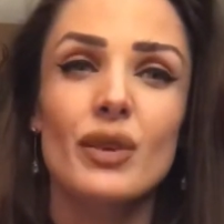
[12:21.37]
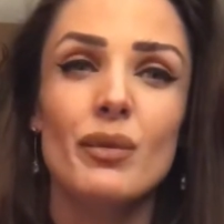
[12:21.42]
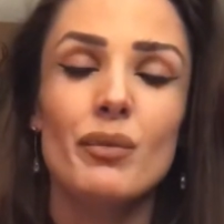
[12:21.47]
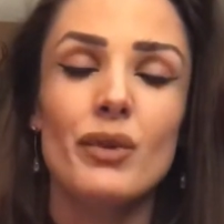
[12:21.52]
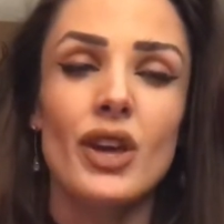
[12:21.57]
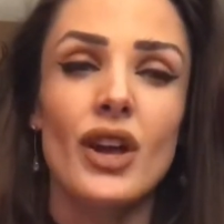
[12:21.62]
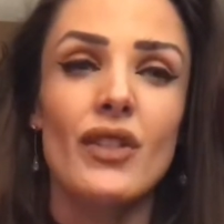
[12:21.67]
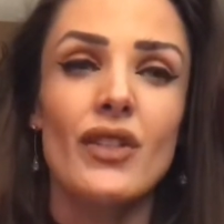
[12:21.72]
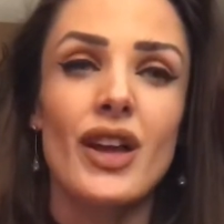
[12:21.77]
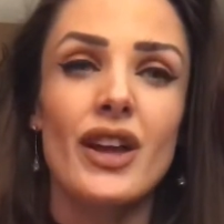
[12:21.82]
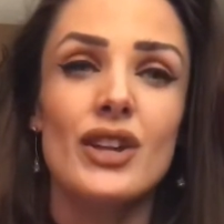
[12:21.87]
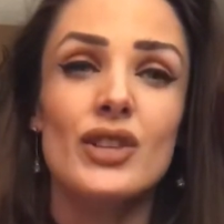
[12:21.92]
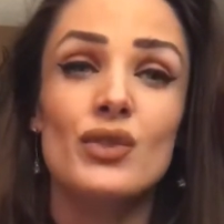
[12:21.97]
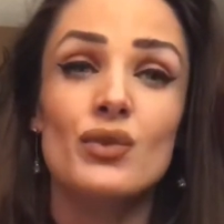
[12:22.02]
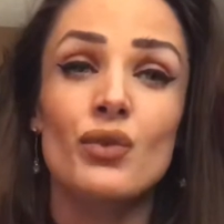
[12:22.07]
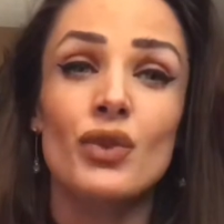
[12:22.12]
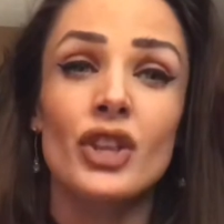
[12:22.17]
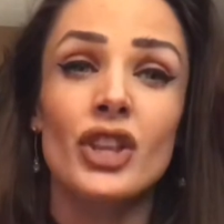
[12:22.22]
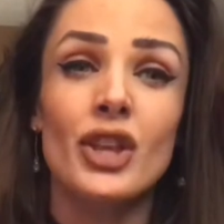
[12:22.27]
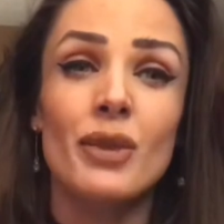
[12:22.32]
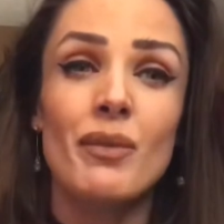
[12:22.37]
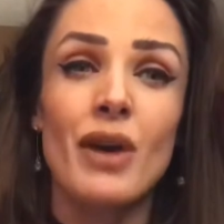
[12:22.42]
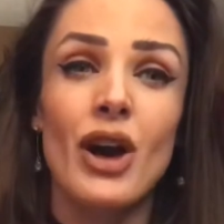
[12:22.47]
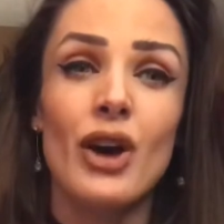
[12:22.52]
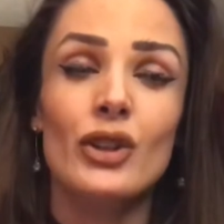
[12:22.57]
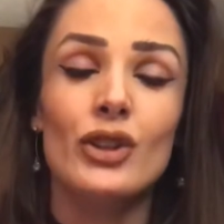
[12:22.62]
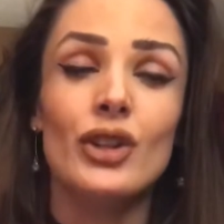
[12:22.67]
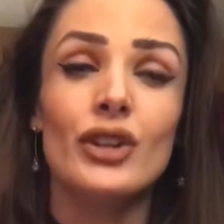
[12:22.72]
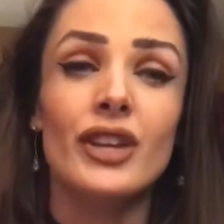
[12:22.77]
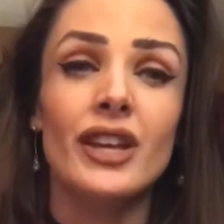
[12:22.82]
it's really
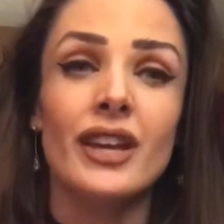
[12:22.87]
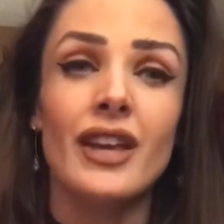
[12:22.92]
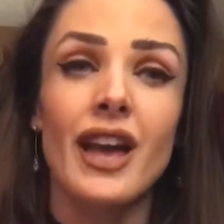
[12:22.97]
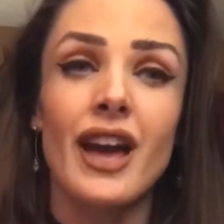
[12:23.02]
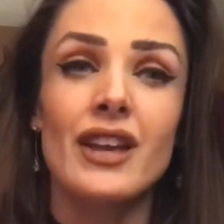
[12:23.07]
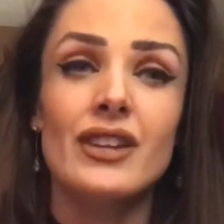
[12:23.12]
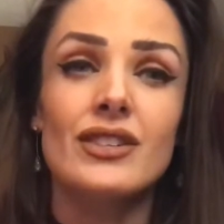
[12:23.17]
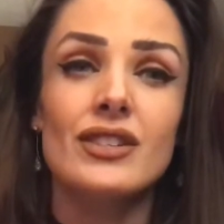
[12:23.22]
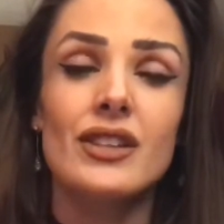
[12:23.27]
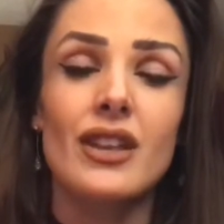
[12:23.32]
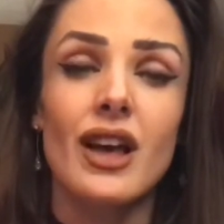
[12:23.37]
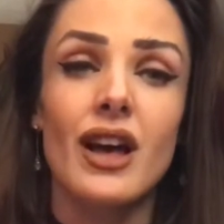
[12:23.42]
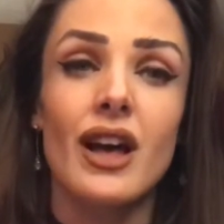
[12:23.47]
about looking at,